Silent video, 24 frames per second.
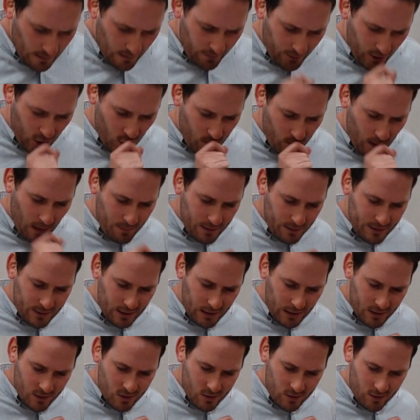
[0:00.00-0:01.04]
that you may be
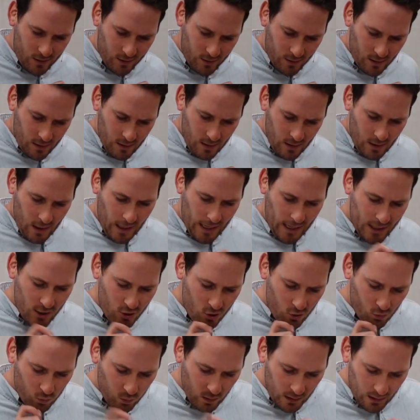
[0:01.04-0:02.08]
tested, and
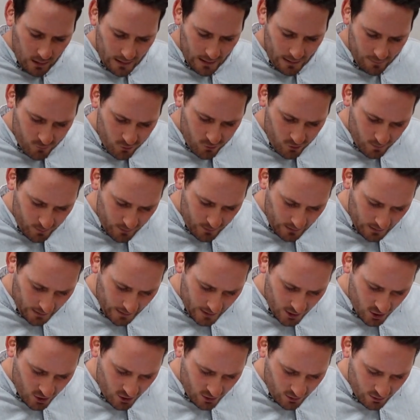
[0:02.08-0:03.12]
you will have
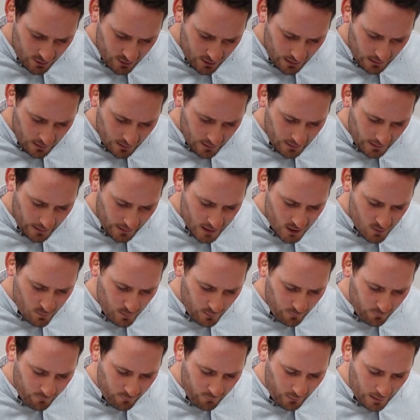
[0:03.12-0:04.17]
tribulation 10 days.
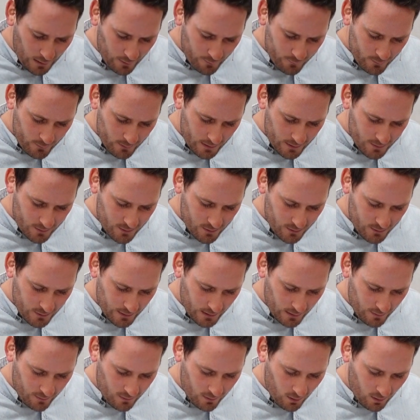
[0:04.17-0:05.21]
Be faithful unto
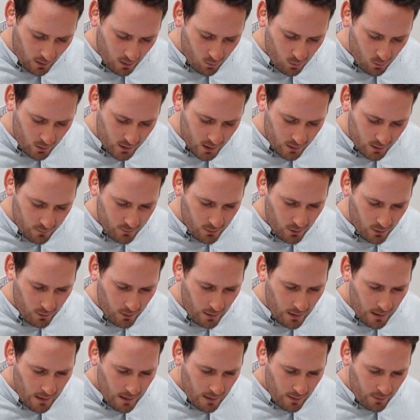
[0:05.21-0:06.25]
death, and I will give you
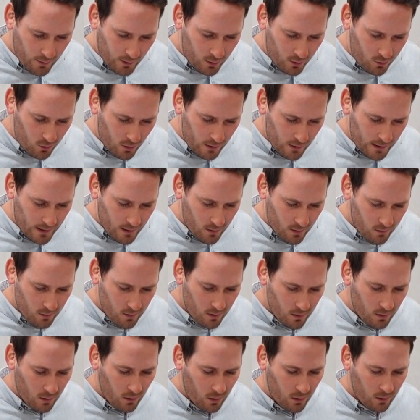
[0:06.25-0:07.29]
the crown
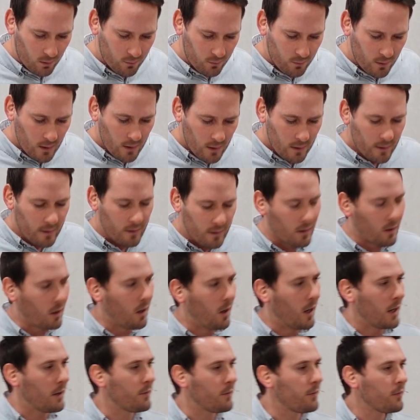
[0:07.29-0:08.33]
of
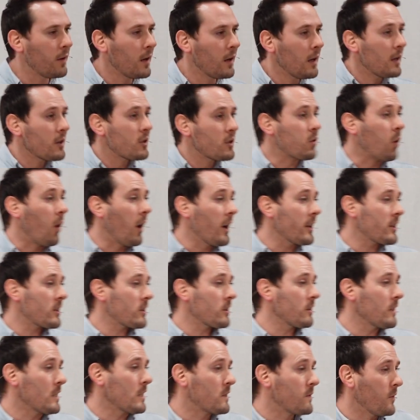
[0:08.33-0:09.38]
life." Twice
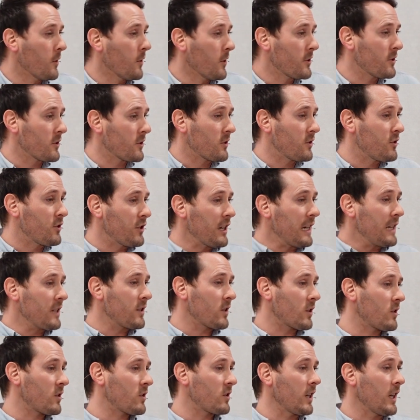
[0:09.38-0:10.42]
in these verses,
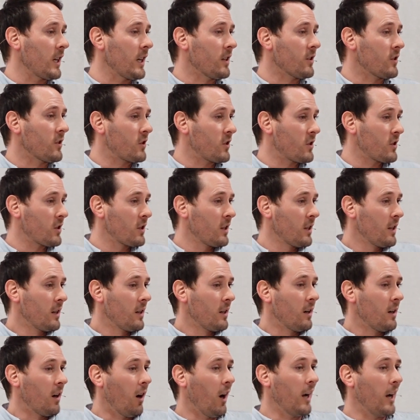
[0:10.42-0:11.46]
Jesus says,
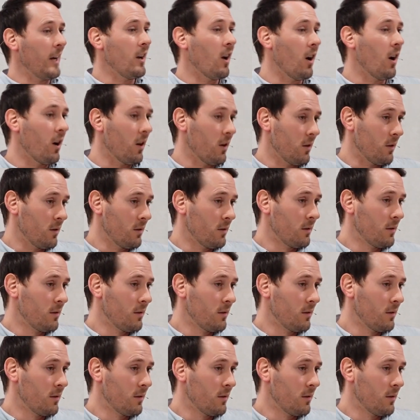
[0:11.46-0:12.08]
"I know.